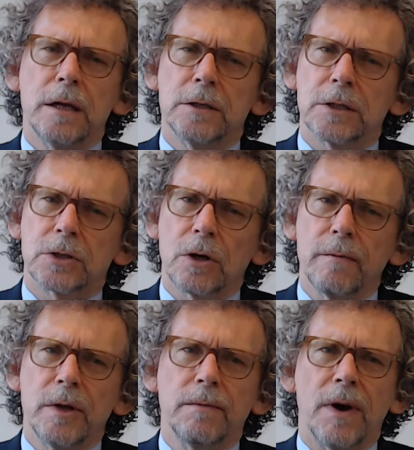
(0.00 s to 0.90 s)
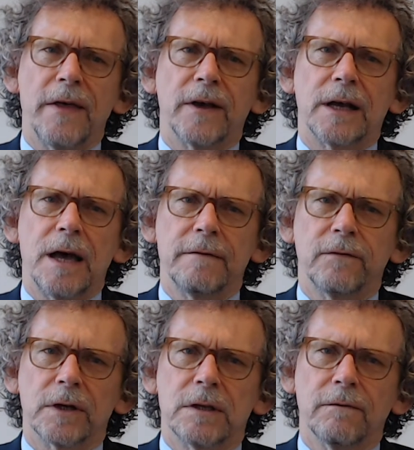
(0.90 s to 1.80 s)
determined by the
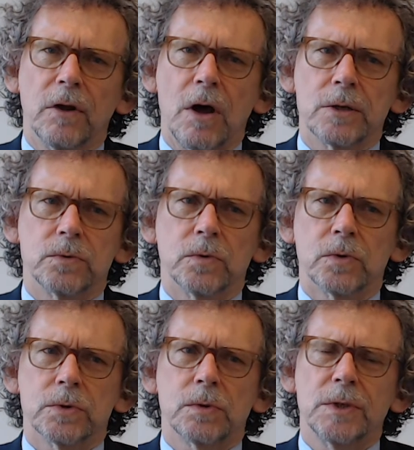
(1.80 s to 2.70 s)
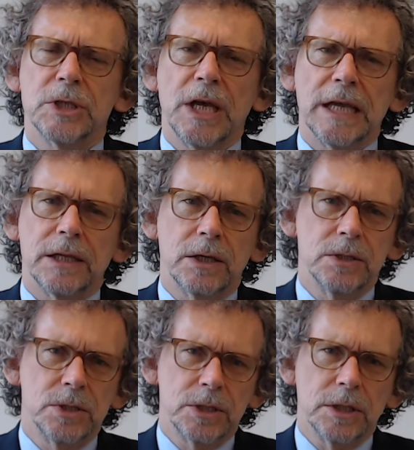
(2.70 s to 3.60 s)
conflict of laws rules which it
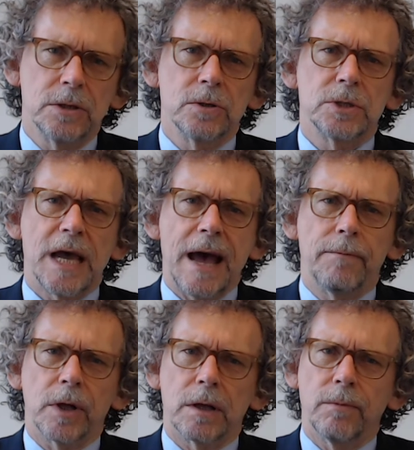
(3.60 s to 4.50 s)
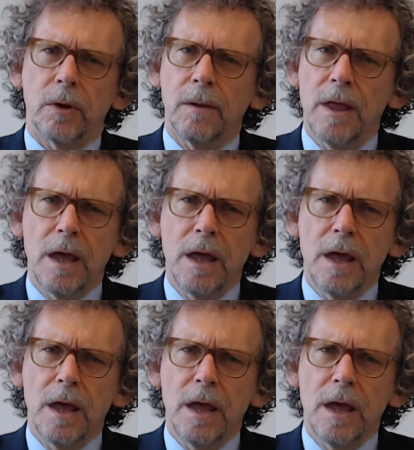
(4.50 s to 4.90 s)
considers applicable,